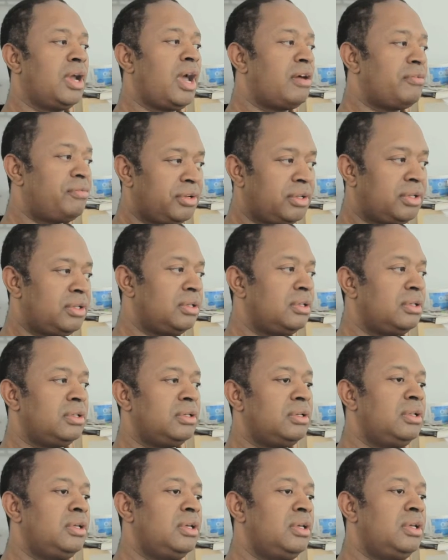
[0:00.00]

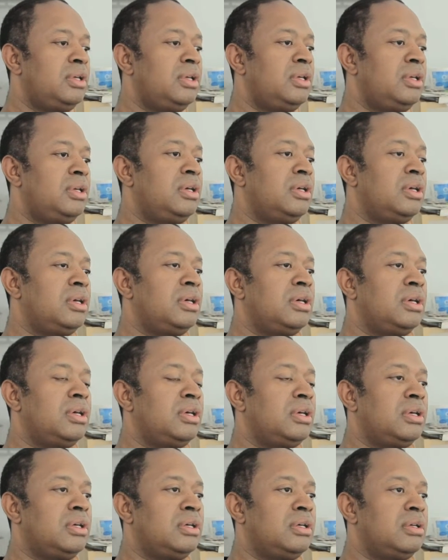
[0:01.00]
African
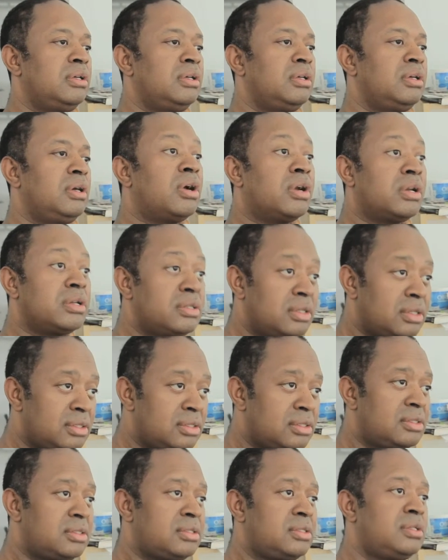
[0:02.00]

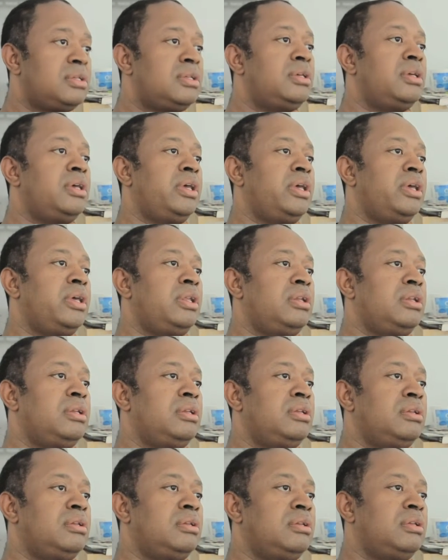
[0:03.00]
artists
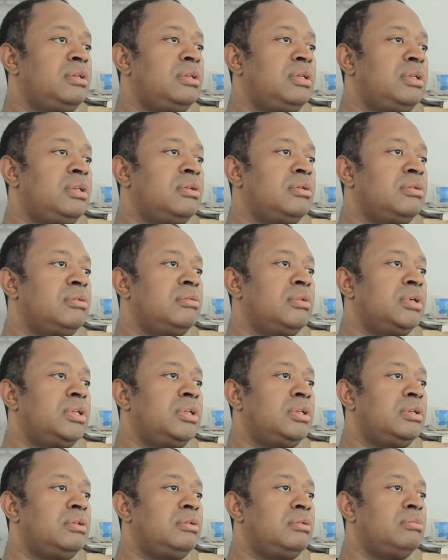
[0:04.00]
and
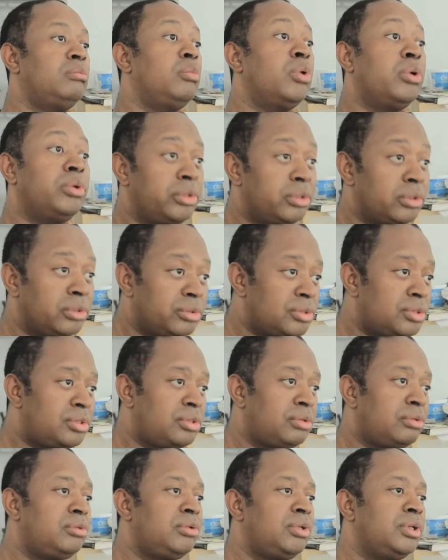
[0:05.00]
and models
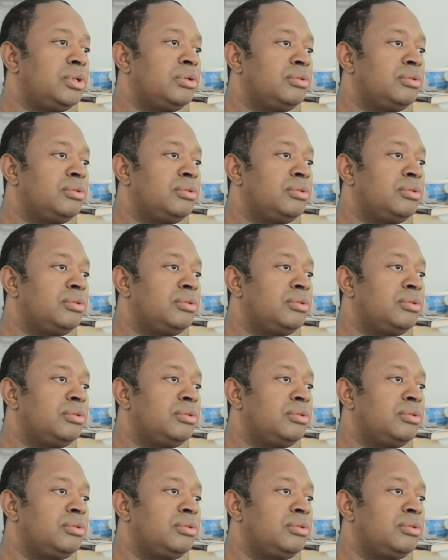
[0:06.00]
too.